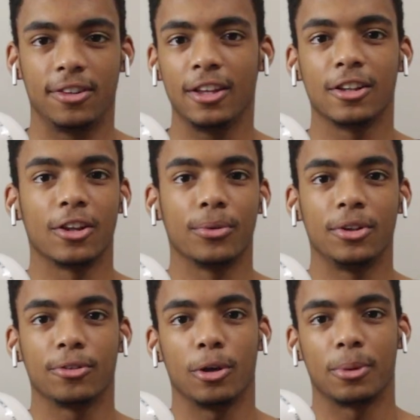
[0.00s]
Seeing the loading
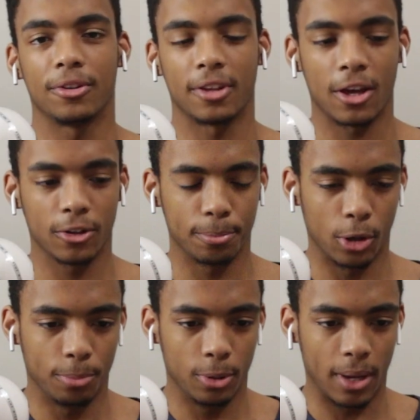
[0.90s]
screen and the sound
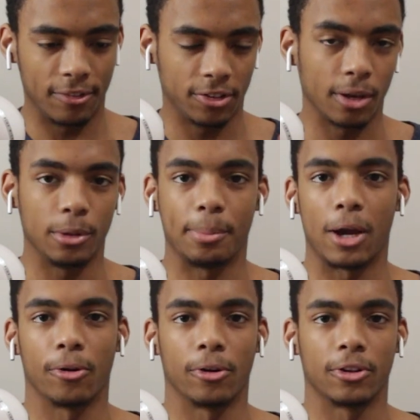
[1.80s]
pop up every time you
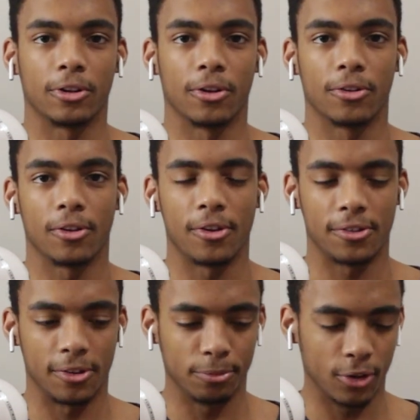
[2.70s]
power on the console
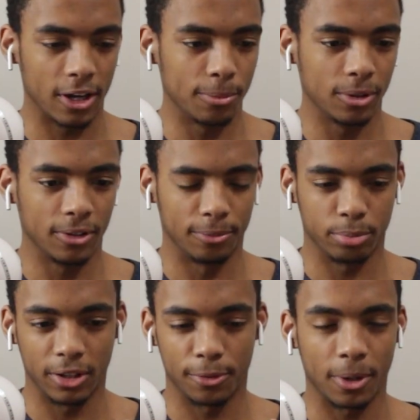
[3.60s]
is incredible. It
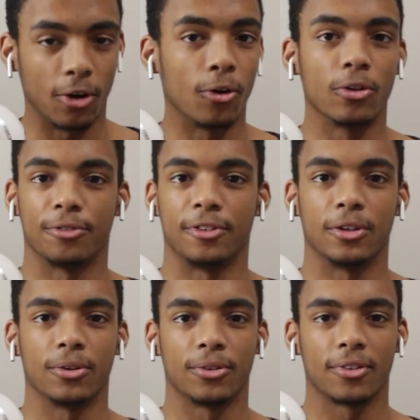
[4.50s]
brings back all the
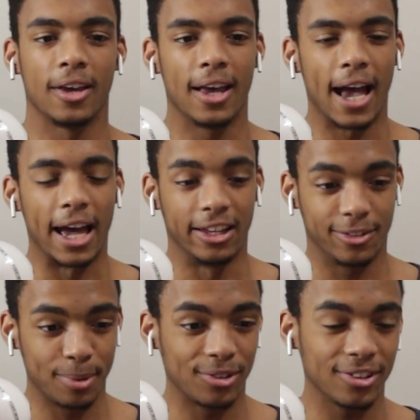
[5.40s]
feels, and
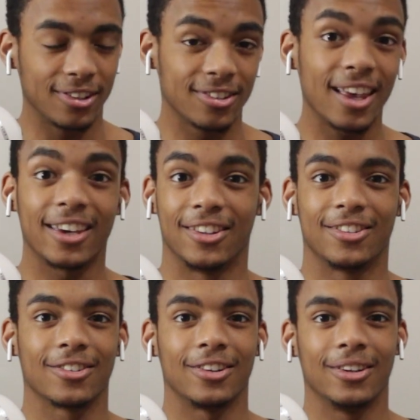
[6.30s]
especially the second
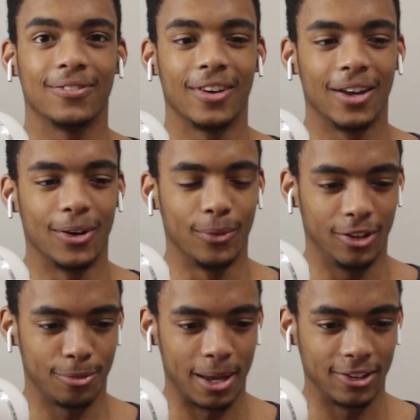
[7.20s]
screen,
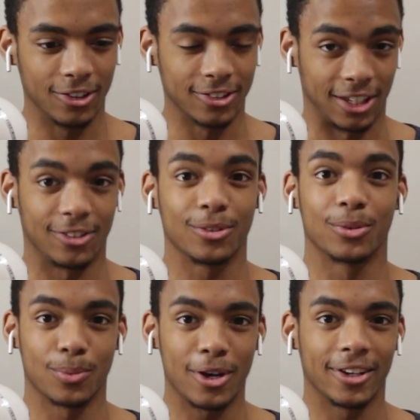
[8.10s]
which meant your disc was
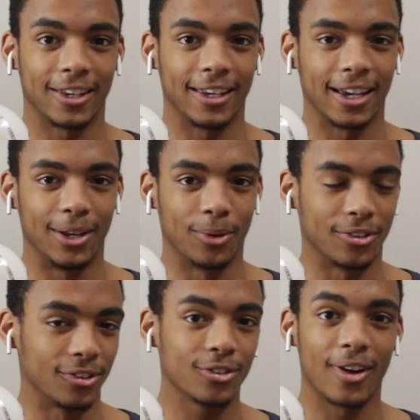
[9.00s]
working and it
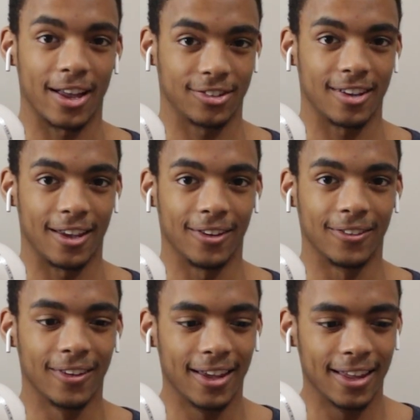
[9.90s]
wasn't scratched to hell.